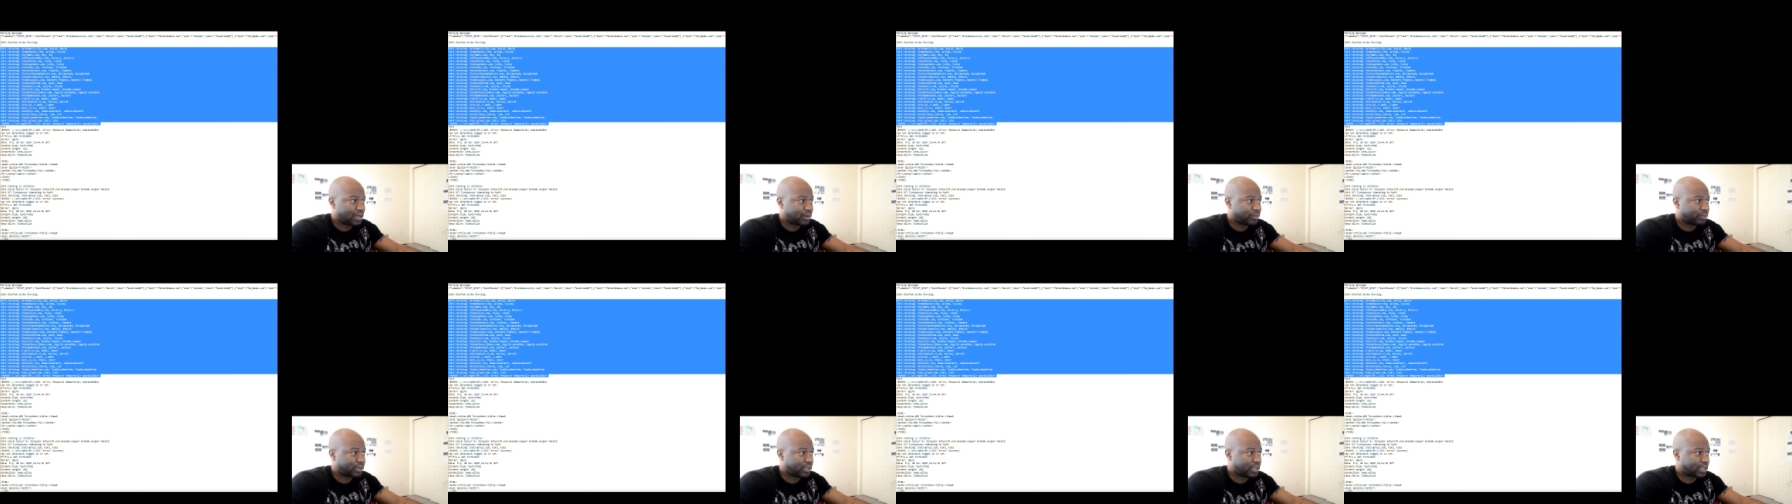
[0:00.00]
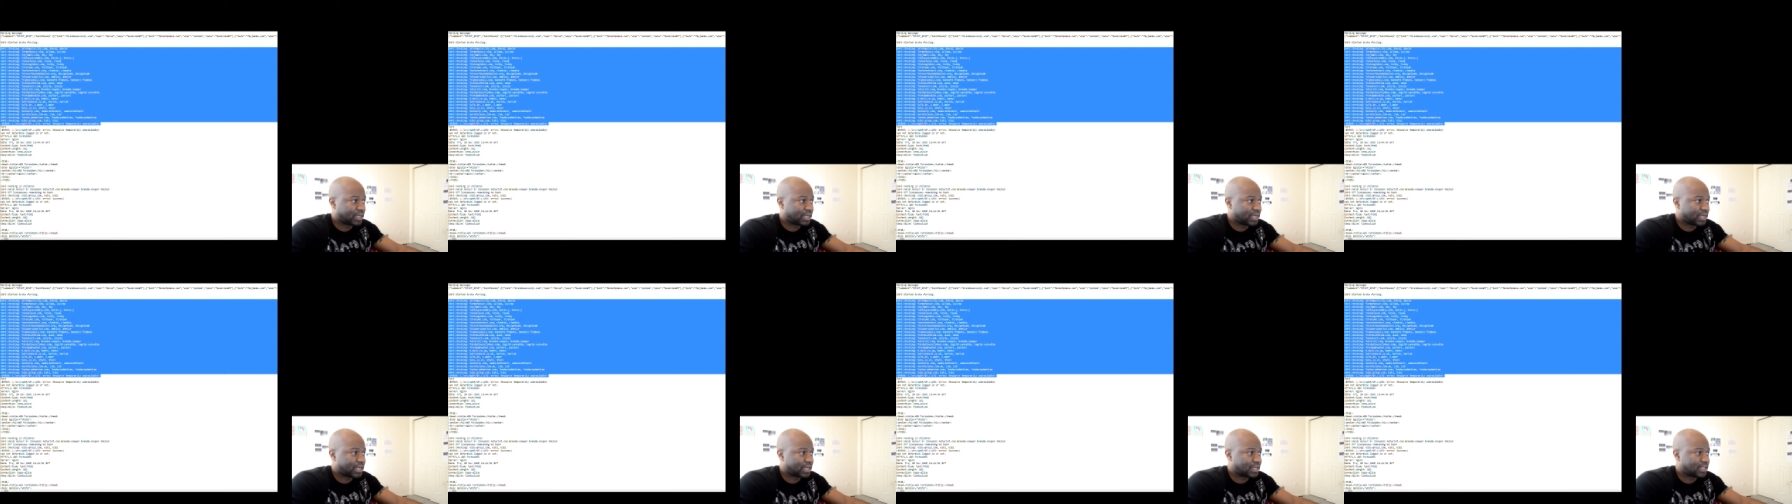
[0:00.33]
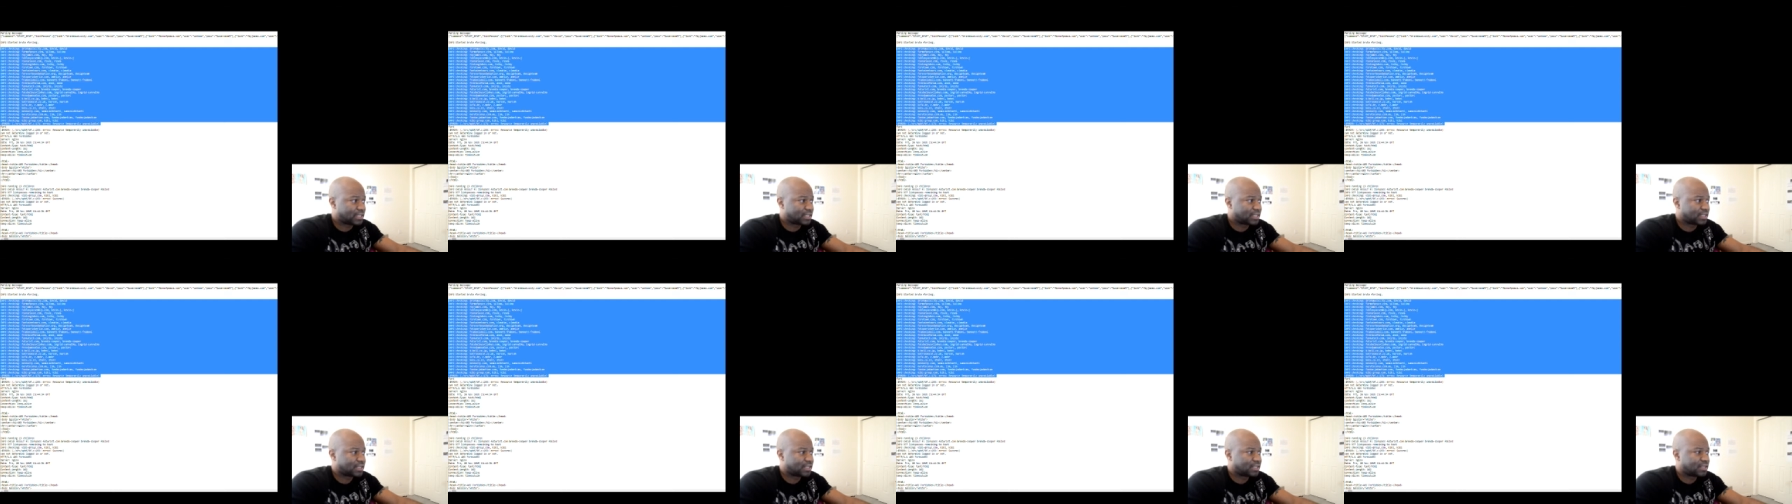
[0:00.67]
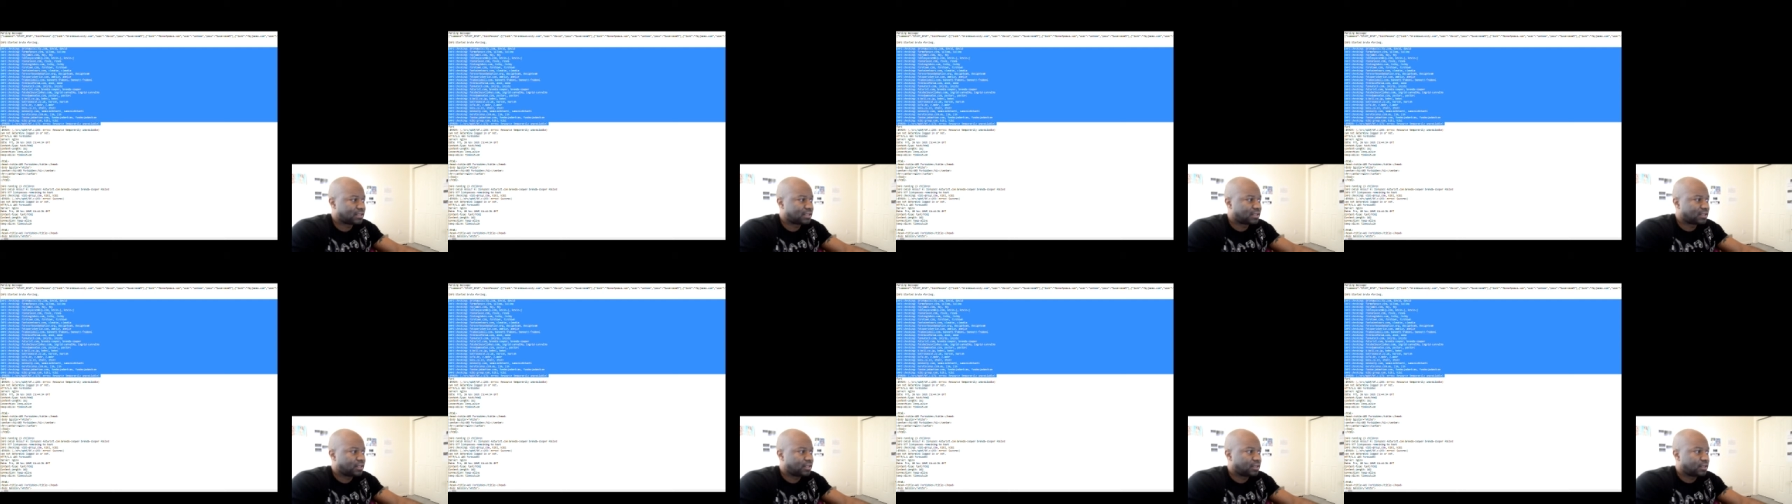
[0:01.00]
out plugins,
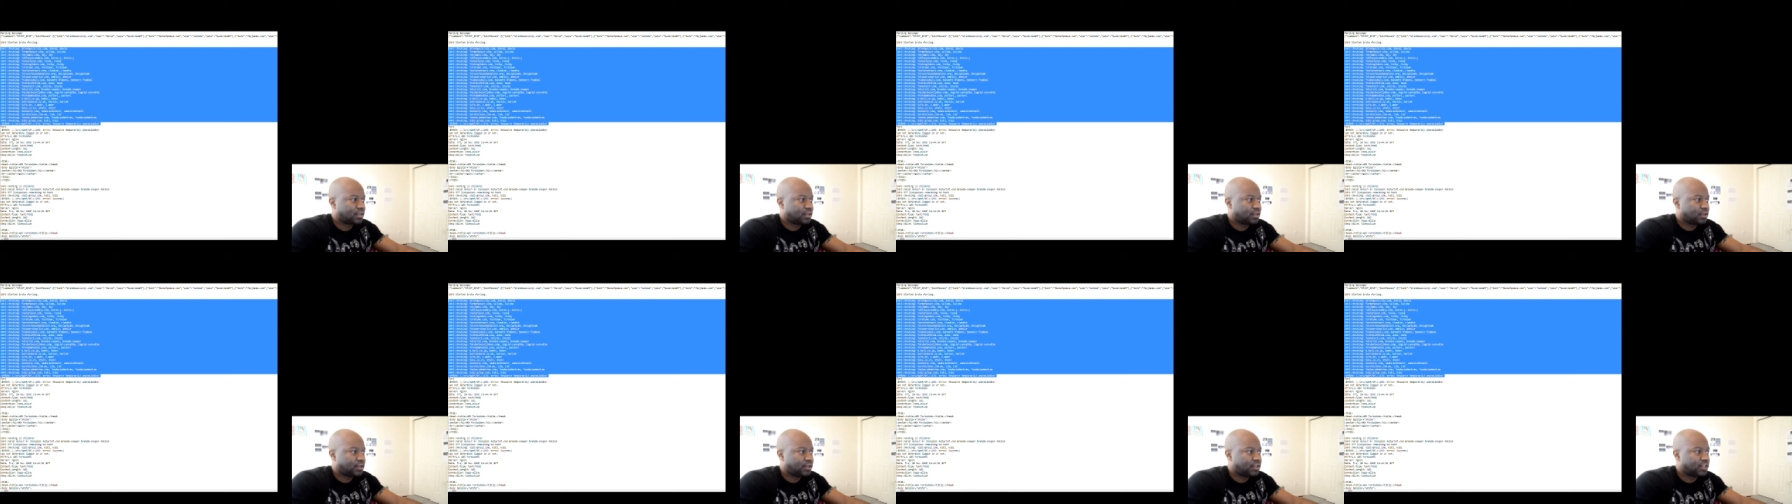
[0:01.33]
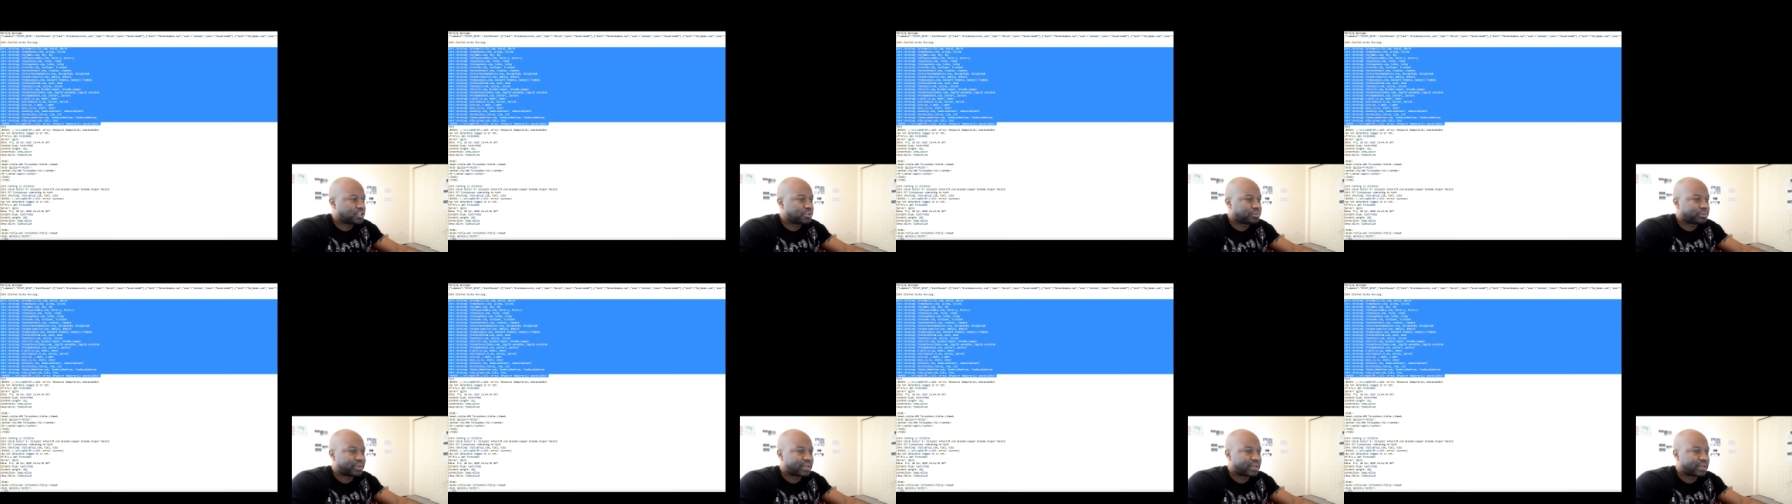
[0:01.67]
use